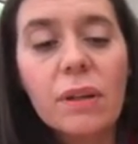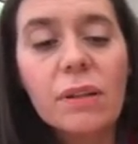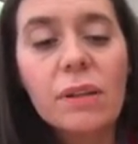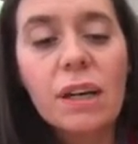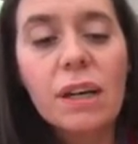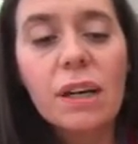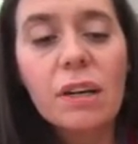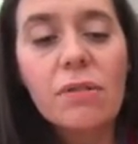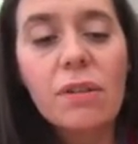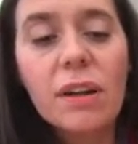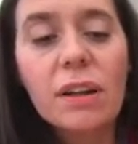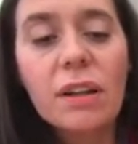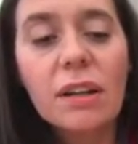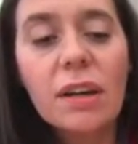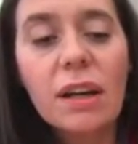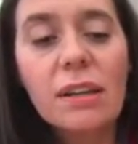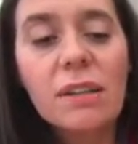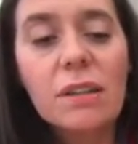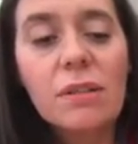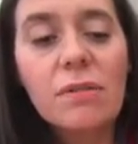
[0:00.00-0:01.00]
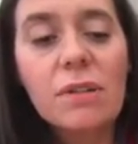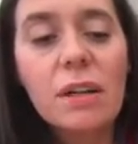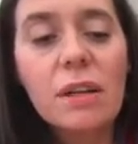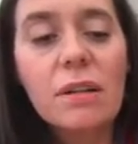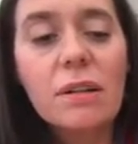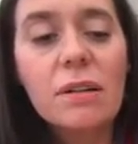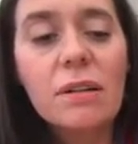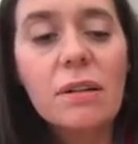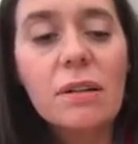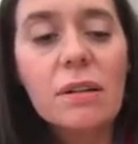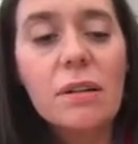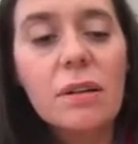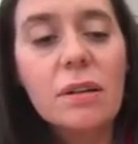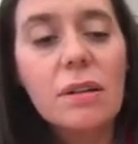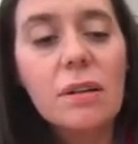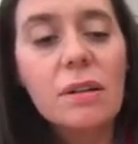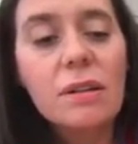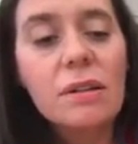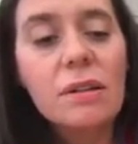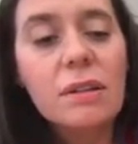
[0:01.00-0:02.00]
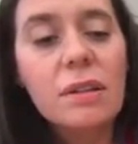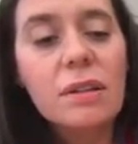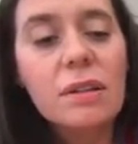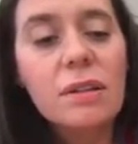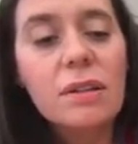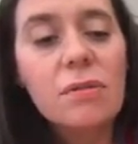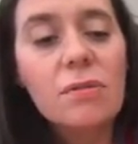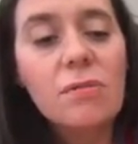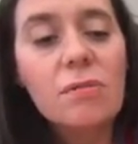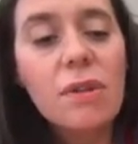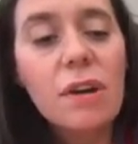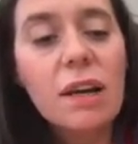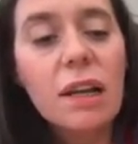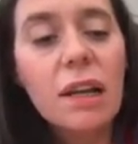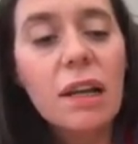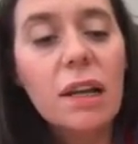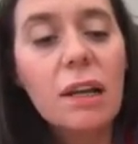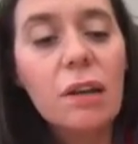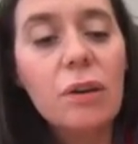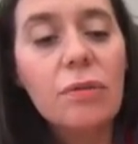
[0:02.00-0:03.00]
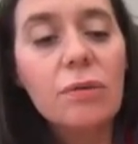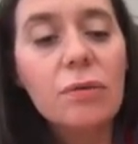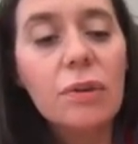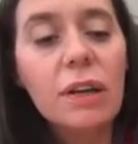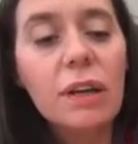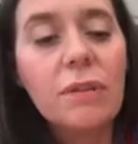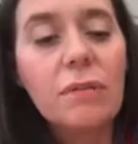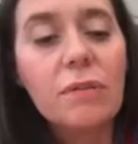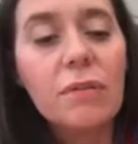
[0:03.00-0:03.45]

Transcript: decorate the lettering. So this is a really lovely,